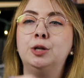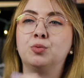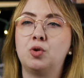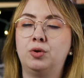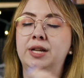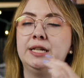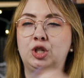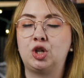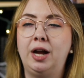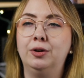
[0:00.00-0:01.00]
enroll
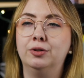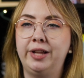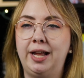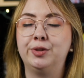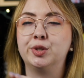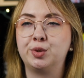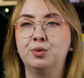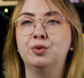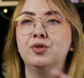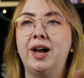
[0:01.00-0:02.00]
his child at the
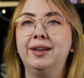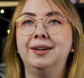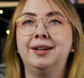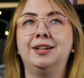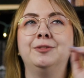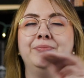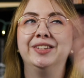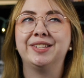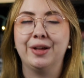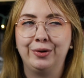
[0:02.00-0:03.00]
school that
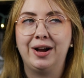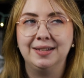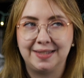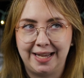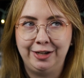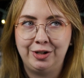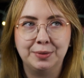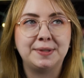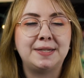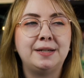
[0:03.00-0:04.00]
this other guy's kid goes